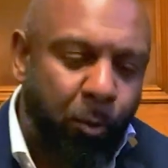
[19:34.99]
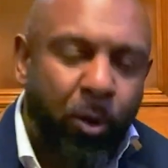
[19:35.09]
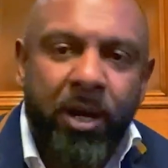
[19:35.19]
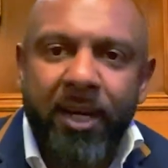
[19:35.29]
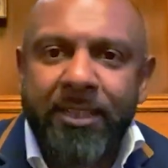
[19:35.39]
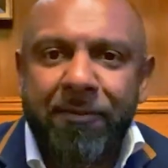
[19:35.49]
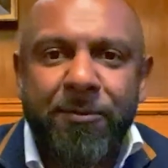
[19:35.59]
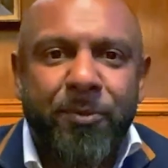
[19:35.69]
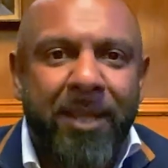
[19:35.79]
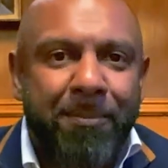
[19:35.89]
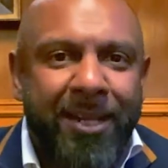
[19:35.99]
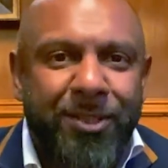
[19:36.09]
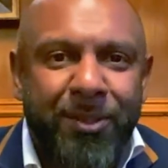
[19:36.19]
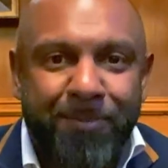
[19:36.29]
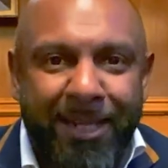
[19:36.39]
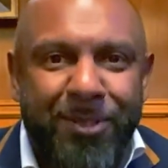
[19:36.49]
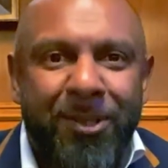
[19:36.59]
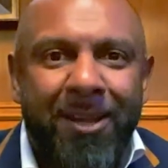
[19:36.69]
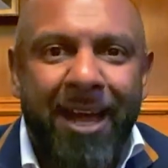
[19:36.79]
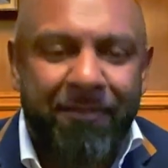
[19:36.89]
What kind of difference would that make to your
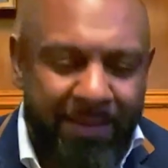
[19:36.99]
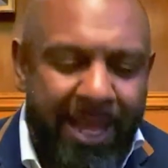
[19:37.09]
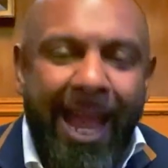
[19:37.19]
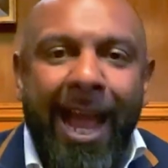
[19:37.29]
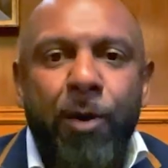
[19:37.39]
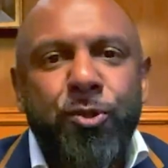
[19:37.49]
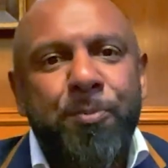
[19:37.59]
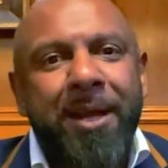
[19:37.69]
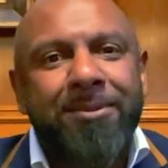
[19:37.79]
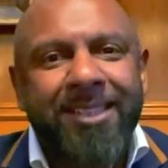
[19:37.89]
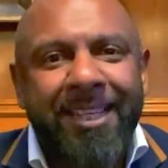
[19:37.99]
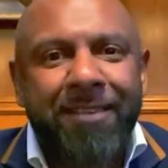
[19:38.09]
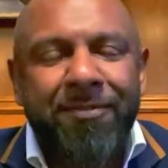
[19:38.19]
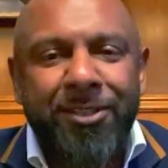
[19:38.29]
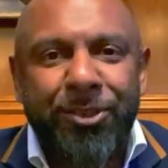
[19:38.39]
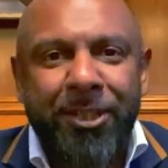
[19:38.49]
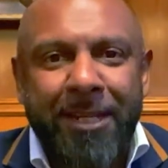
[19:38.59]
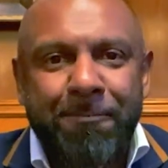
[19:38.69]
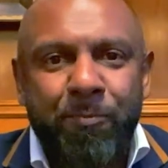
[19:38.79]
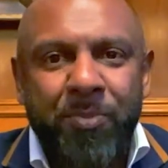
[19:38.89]
life? How do you be able to live the
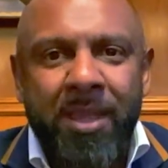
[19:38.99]
dream?